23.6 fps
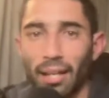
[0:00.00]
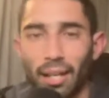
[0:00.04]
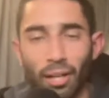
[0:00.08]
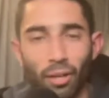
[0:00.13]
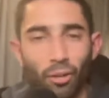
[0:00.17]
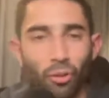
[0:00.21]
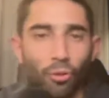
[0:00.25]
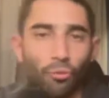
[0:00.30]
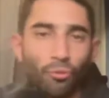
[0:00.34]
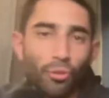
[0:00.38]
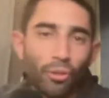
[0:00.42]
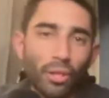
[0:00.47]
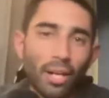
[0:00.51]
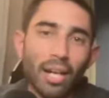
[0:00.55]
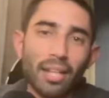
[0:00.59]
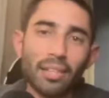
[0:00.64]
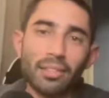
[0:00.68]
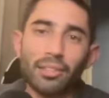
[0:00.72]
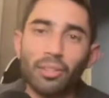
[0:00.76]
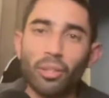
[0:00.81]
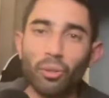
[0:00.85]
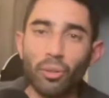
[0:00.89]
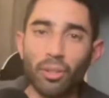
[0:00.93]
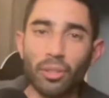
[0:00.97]
I don't know if you
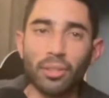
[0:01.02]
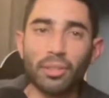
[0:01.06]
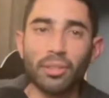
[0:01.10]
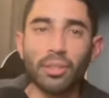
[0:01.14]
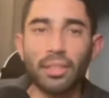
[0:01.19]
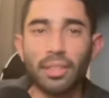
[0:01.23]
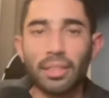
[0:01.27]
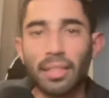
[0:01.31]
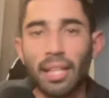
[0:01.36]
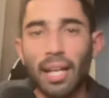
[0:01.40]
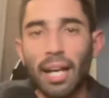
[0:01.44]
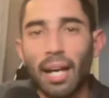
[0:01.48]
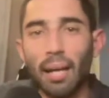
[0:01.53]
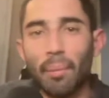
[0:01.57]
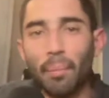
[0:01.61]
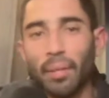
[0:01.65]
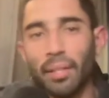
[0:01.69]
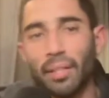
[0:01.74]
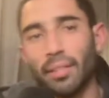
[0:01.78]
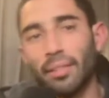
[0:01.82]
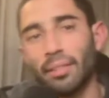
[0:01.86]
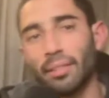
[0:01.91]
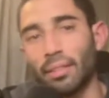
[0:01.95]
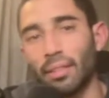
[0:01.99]
guys noticed this guy, but
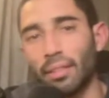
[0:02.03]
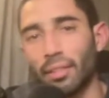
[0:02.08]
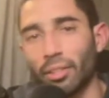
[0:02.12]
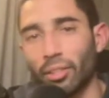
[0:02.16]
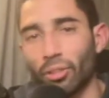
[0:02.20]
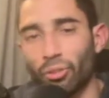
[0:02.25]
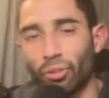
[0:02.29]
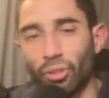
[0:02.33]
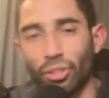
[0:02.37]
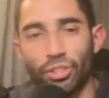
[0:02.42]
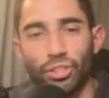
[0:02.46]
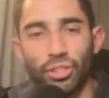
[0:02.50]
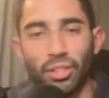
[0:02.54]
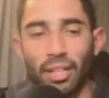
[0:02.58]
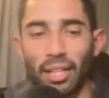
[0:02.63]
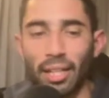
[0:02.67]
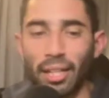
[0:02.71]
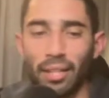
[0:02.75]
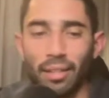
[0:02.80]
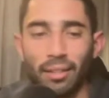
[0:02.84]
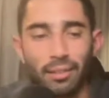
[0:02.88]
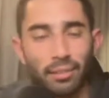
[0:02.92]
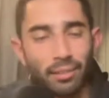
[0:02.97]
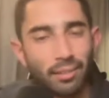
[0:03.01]
he's a Christian
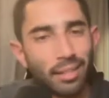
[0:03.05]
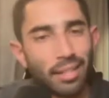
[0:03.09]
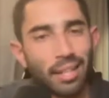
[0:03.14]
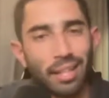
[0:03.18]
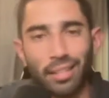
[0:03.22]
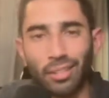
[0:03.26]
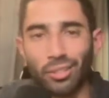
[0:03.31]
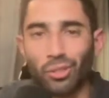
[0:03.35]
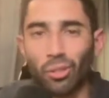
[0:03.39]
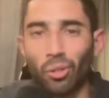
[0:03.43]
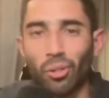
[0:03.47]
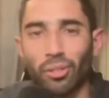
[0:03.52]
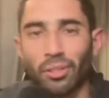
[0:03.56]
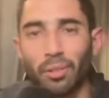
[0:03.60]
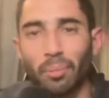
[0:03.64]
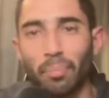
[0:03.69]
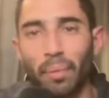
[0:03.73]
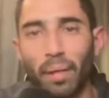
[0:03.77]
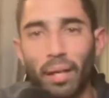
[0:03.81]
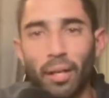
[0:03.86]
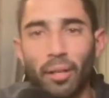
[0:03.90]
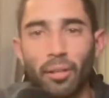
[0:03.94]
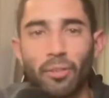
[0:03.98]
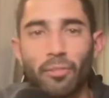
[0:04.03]
that kind of talks
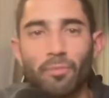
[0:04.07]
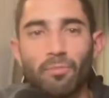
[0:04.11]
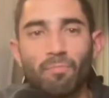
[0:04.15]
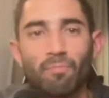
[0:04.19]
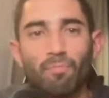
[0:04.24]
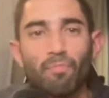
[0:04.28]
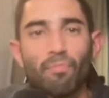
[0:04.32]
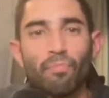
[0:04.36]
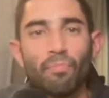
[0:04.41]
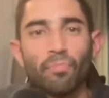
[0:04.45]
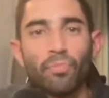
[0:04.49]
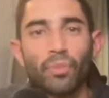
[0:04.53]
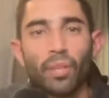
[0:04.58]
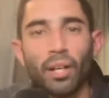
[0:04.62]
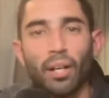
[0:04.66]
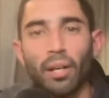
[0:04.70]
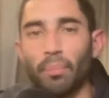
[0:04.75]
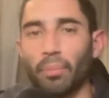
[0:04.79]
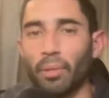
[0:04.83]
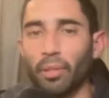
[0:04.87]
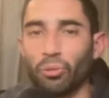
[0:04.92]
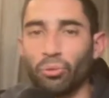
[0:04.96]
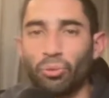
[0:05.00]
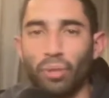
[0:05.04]
about,
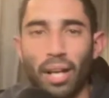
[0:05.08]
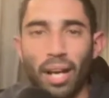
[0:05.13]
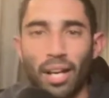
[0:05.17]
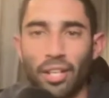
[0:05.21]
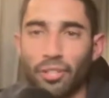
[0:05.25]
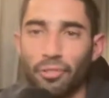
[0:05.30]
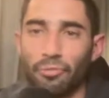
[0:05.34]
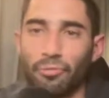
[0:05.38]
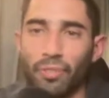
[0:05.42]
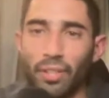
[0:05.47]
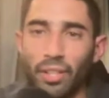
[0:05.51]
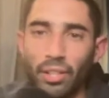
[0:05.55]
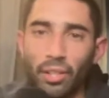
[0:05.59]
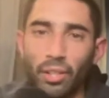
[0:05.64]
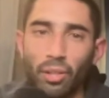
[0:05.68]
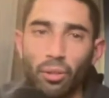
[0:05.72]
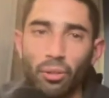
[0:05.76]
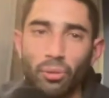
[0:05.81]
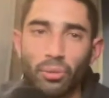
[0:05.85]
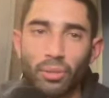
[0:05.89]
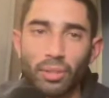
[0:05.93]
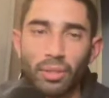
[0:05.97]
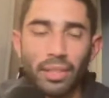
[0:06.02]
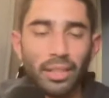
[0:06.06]
does reaction
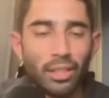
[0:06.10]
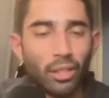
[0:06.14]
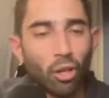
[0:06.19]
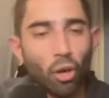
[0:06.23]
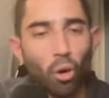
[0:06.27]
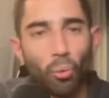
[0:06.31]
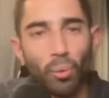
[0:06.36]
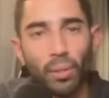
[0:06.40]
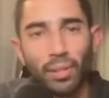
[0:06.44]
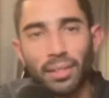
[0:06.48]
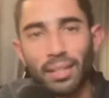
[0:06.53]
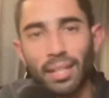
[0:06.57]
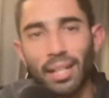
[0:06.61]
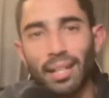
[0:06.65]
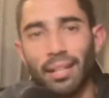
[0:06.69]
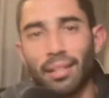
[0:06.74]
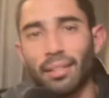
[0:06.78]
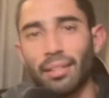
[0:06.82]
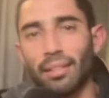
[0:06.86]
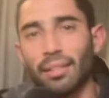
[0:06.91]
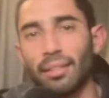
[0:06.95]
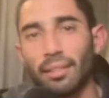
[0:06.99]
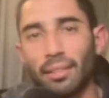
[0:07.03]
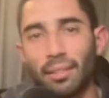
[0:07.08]
videos, and he always kind
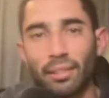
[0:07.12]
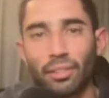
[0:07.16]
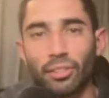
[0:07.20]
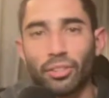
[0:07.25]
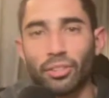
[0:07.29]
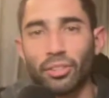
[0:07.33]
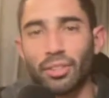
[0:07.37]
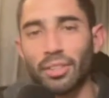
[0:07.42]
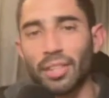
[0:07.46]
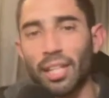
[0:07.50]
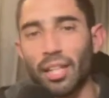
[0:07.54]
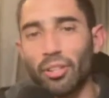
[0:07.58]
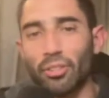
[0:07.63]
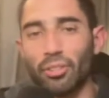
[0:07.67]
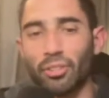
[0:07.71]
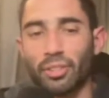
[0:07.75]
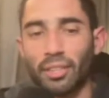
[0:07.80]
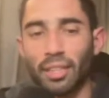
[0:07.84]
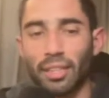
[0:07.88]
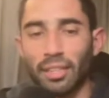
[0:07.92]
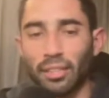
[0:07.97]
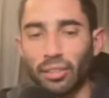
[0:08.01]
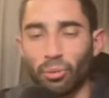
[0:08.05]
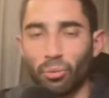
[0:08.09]
of centers
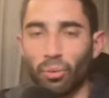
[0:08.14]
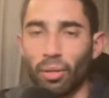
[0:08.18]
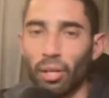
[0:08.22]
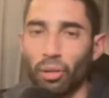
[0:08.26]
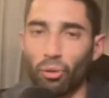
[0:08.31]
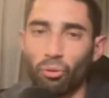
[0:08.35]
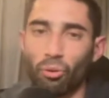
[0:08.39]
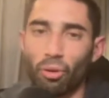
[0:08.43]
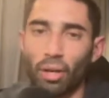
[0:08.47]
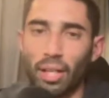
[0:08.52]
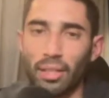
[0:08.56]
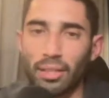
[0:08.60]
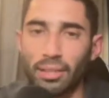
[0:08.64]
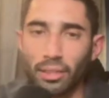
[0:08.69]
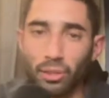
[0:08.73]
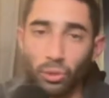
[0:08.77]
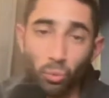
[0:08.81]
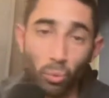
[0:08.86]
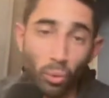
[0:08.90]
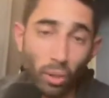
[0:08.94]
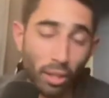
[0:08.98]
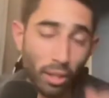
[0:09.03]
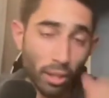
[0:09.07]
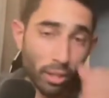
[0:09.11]
things around Christ as
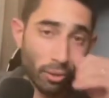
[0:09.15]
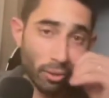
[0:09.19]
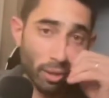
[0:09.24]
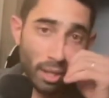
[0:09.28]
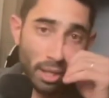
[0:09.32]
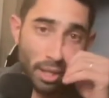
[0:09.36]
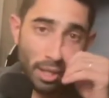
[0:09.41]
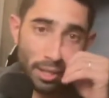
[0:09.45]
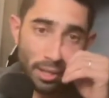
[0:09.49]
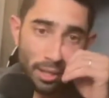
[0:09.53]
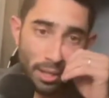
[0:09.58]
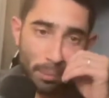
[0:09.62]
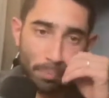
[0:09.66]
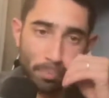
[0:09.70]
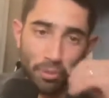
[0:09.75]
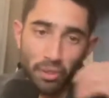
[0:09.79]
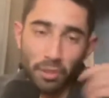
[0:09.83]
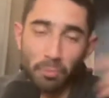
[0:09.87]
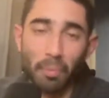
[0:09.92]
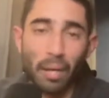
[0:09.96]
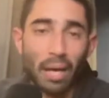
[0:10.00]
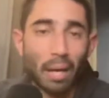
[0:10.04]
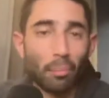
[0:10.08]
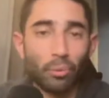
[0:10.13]
well. He
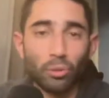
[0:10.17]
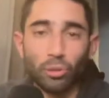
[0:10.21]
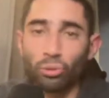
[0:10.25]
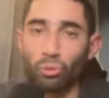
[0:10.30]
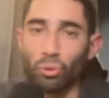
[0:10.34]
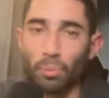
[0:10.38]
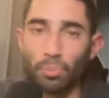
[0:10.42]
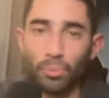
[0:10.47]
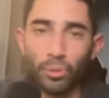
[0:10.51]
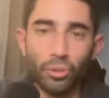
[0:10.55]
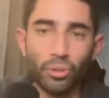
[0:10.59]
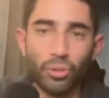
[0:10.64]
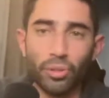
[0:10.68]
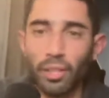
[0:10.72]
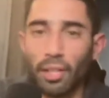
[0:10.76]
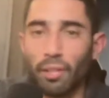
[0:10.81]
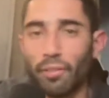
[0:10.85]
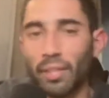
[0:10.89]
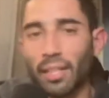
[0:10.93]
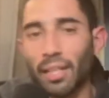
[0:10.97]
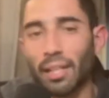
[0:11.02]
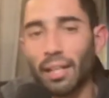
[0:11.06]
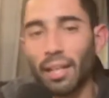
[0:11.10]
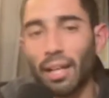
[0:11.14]
puts Bible scriptures and
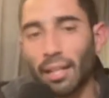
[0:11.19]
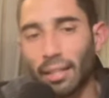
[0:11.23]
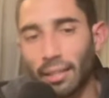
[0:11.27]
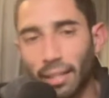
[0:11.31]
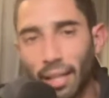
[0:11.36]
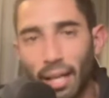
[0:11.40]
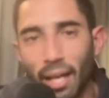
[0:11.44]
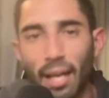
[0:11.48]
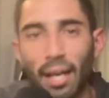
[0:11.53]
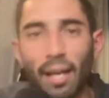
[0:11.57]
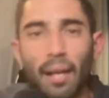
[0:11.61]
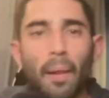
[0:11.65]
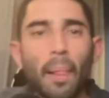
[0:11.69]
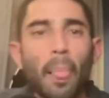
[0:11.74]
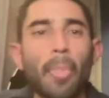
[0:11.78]
everything like that.